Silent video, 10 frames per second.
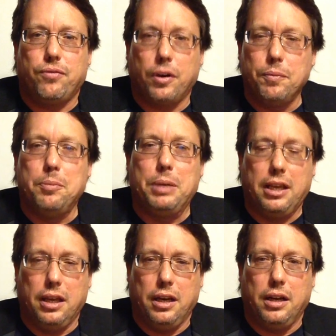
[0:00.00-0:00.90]
from the
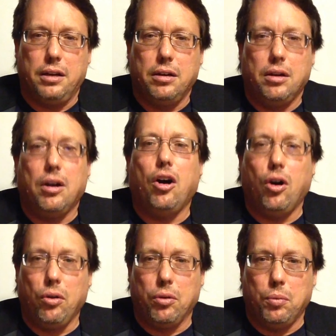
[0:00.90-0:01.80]
beginning
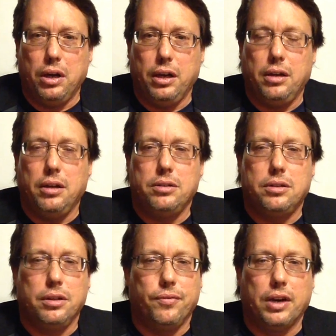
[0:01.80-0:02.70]
all the way
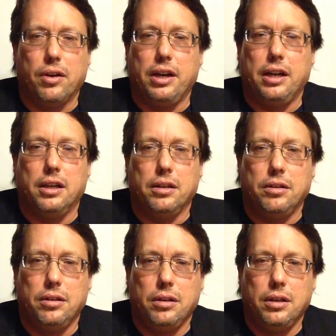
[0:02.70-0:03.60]
to the very end.
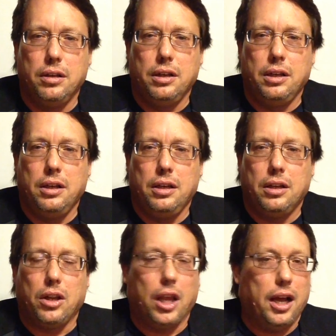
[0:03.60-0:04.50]

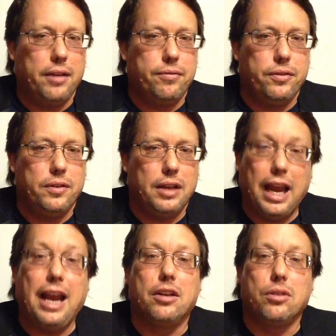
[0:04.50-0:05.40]
Life
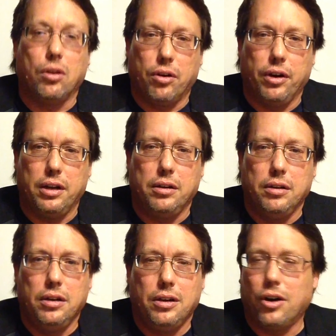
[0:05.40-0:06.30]
and learning
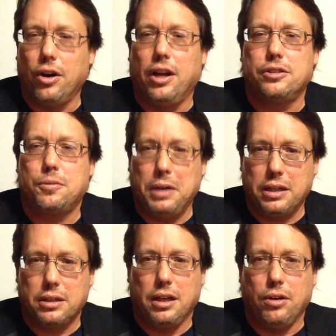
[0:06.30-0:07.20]
are not
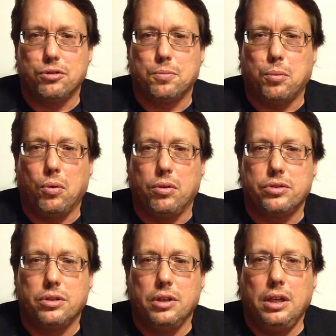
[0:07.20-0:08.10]
spectator
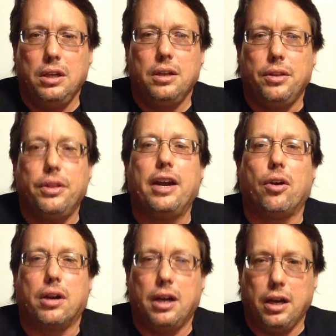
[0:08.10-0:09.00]
sports, they
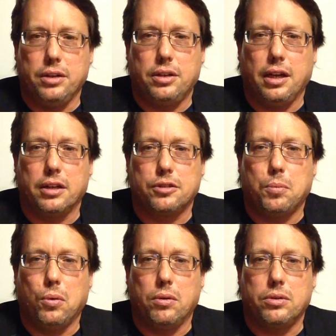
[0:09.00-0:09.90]
are contact
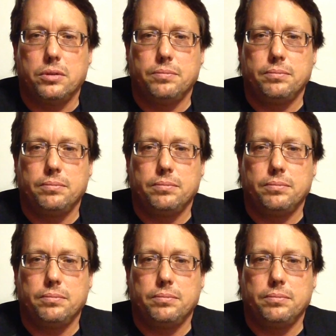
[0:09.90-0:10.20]
sports.